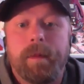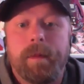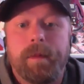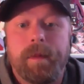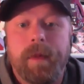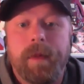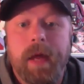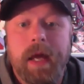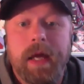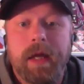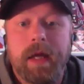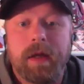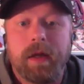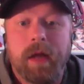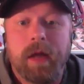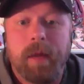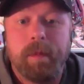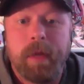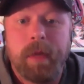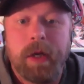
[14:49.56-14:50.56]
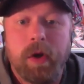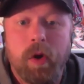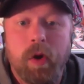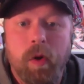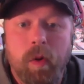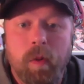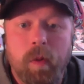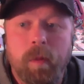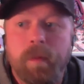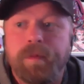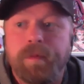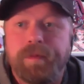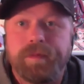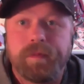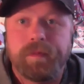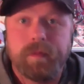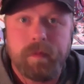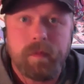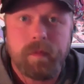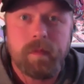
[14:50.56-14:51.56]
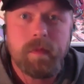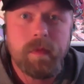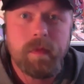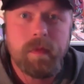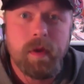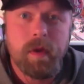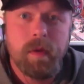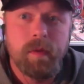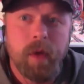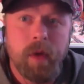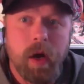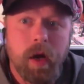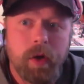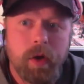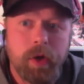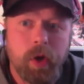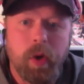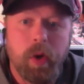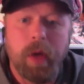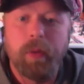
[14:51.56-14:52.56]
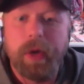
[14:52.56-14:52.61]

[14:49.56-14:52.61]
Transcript: They let me know I